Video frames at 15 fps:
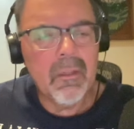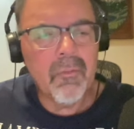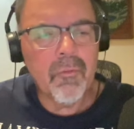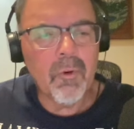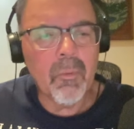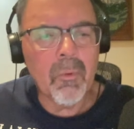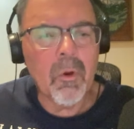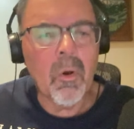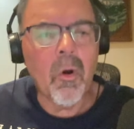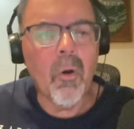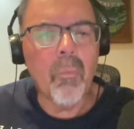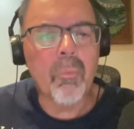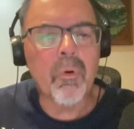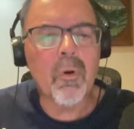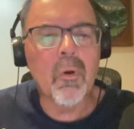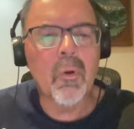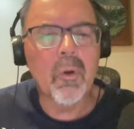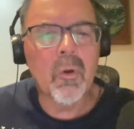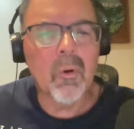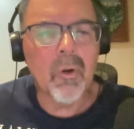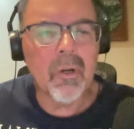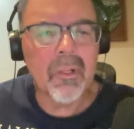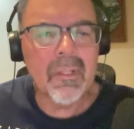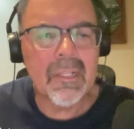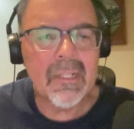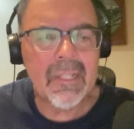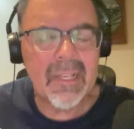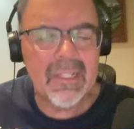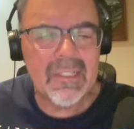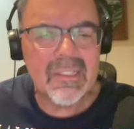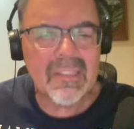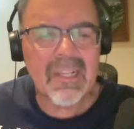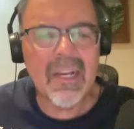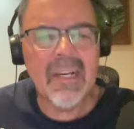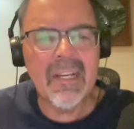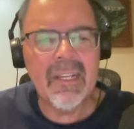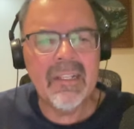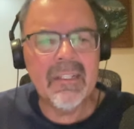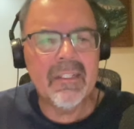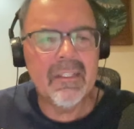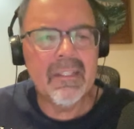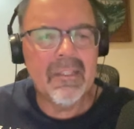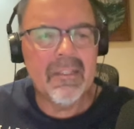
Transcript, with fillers: the former all pro corner that they signed